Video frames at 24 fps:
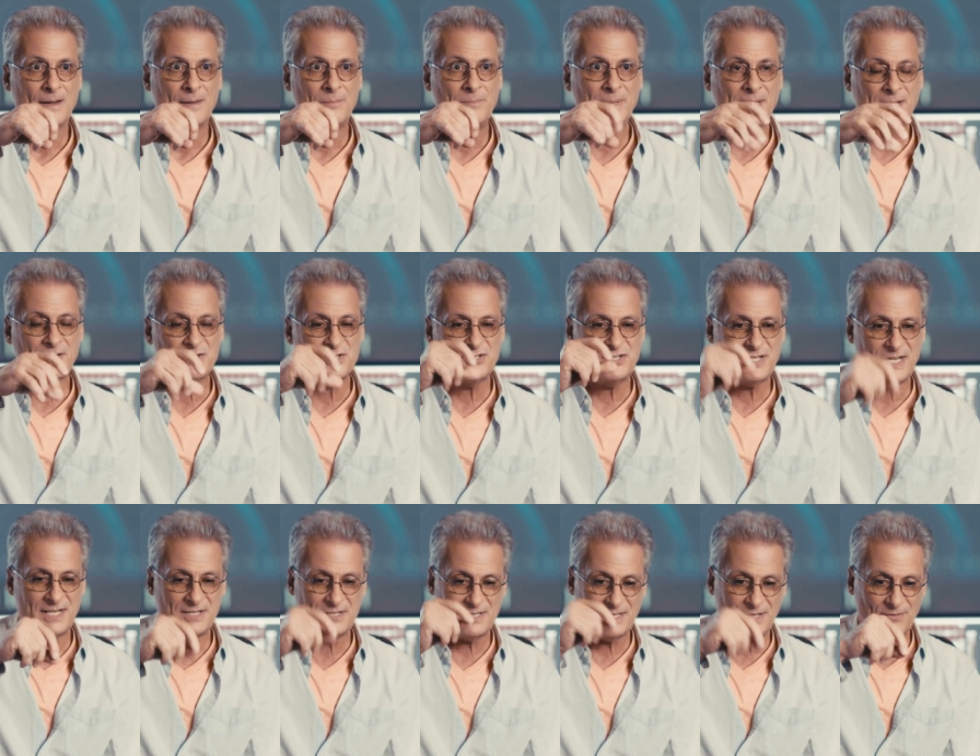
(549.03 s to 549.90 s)
because
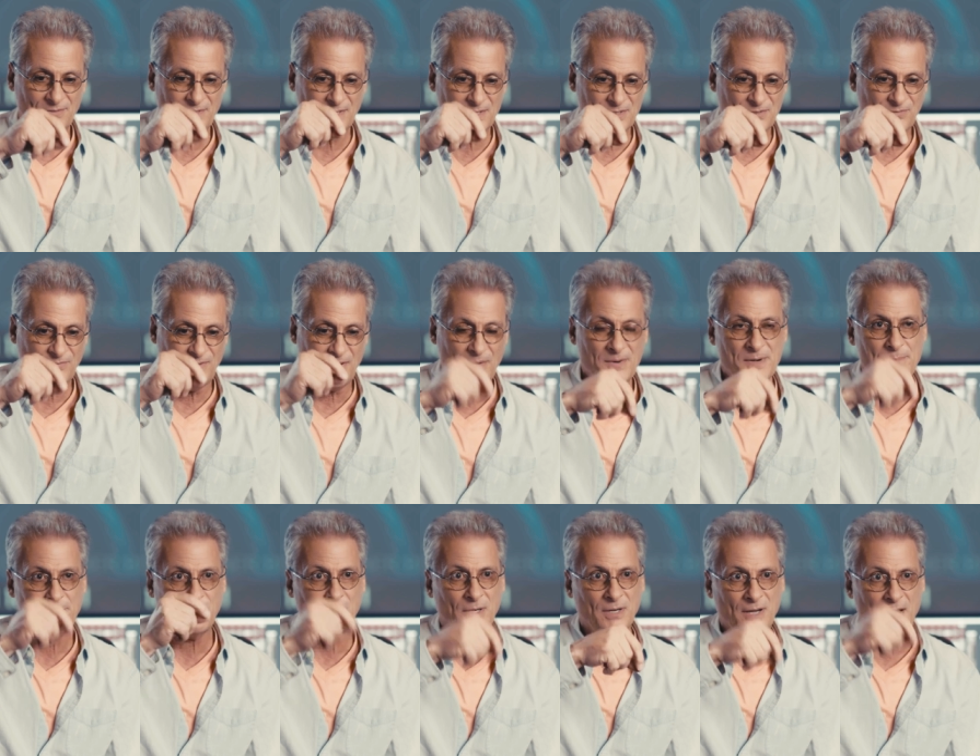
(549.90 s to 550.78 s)
seeds give you this very
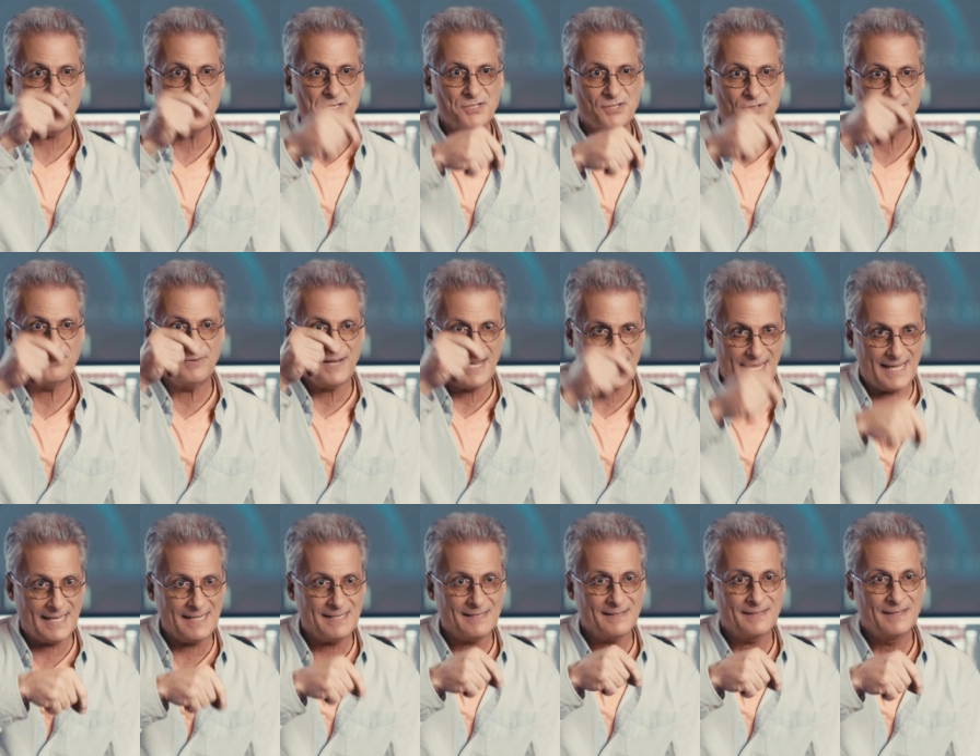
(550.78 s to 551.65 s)
percussive
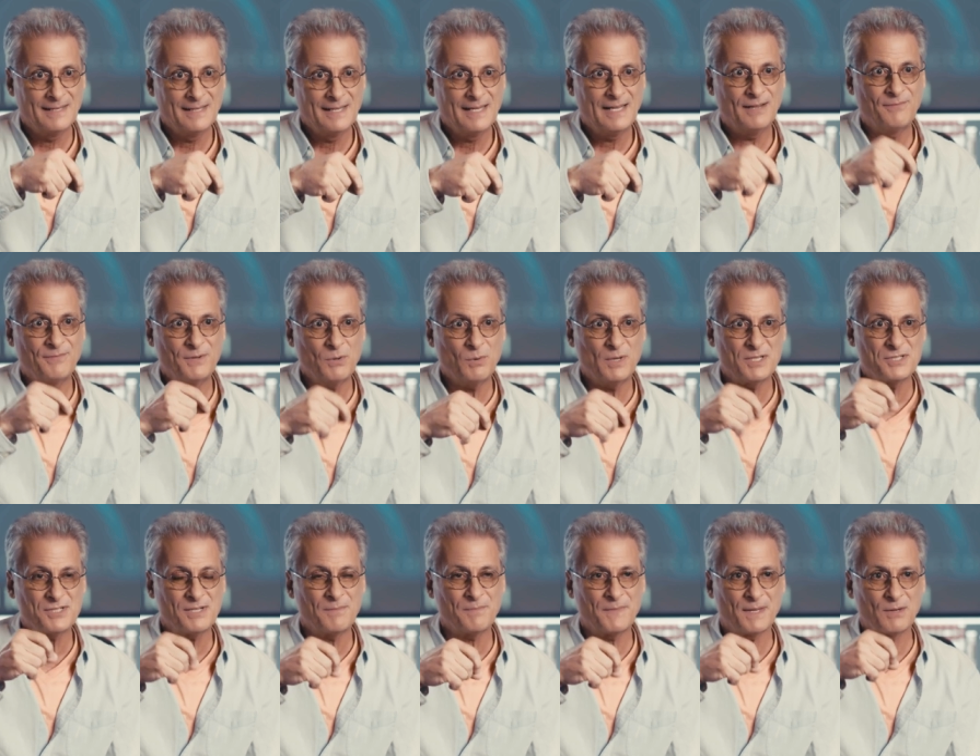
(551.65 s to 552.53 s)
hit. If you want
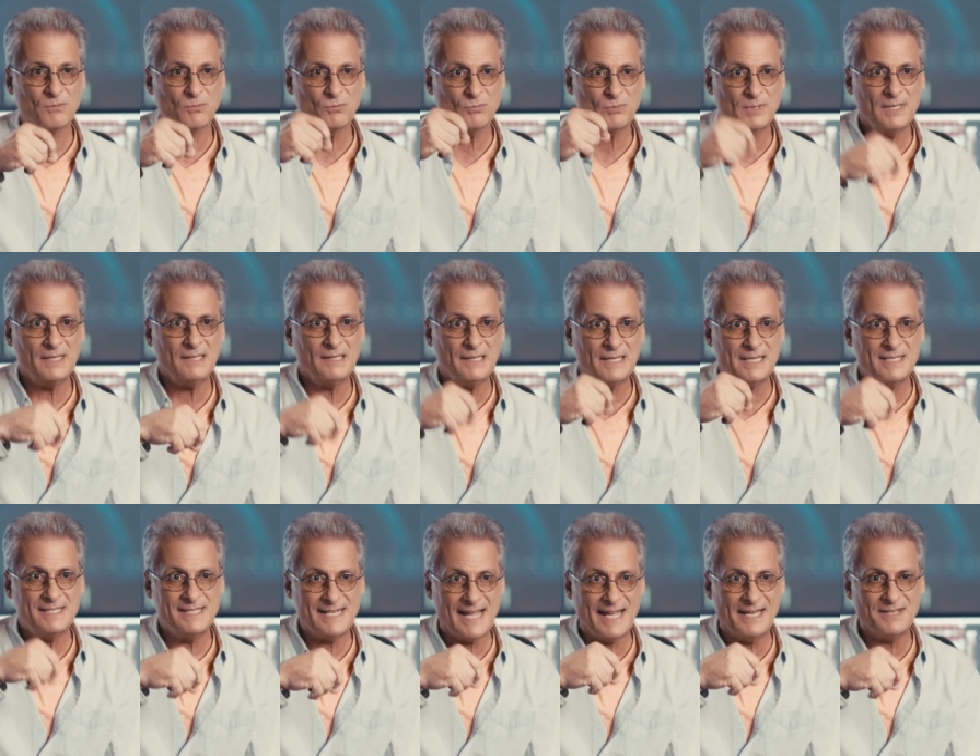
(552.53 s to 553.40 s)
something really
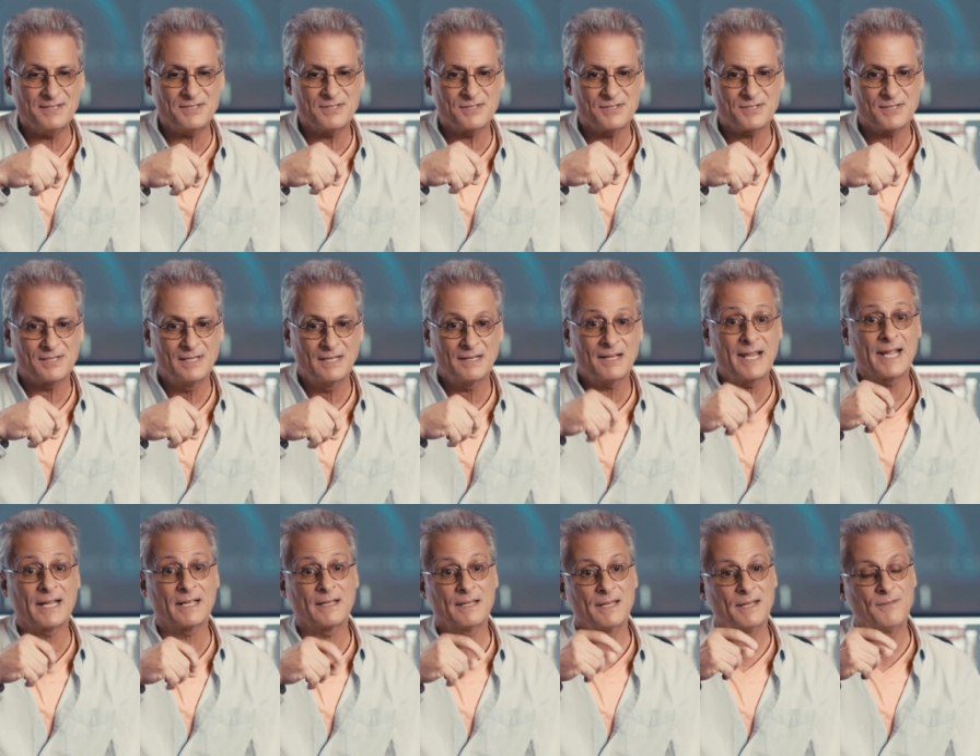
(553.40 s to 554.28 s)
dense,
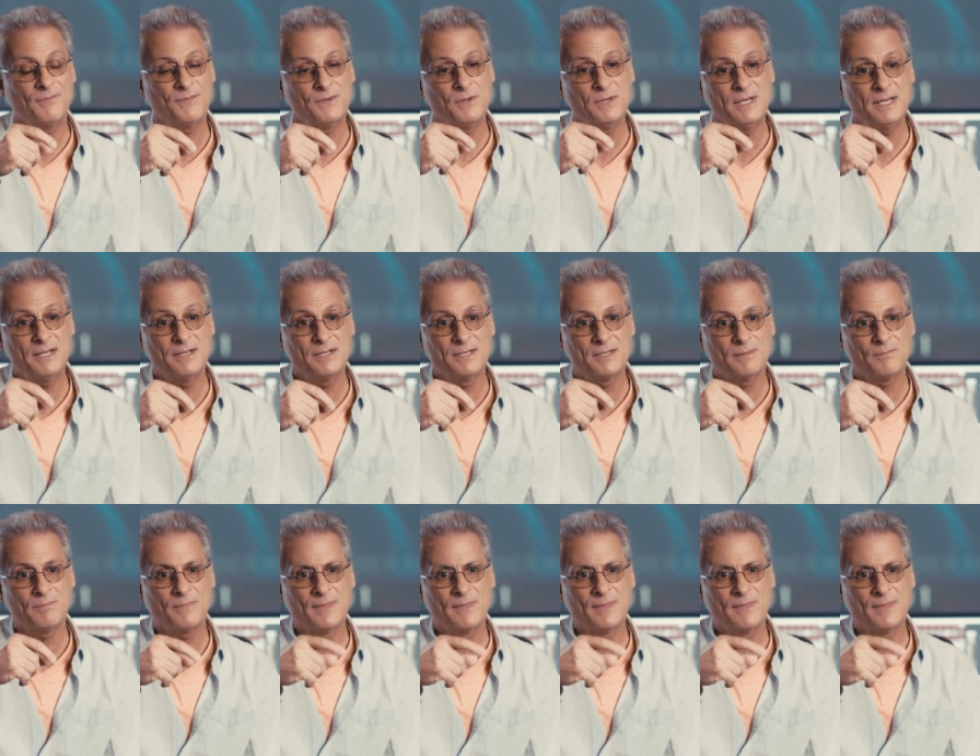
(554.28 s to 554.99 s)
like if you needed to,